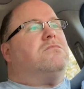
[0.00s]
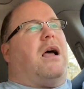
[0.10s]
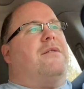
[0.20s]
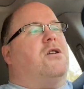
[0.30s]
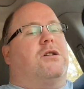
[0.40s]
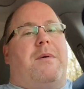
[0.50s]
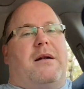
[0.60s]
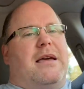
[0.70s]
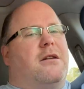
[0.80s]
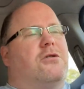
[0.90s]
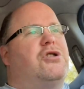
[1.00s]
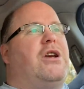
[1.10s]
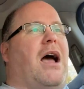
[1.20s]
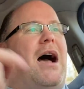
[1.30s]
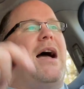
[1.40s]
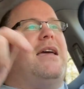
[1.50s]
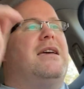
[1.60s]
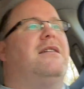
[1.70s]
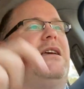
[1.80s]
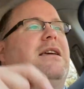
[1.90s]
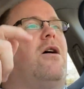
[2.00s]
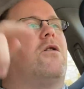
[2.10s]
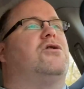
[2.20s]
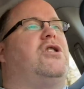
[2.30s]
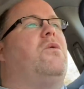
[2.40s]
I talked about Energy, Energy. You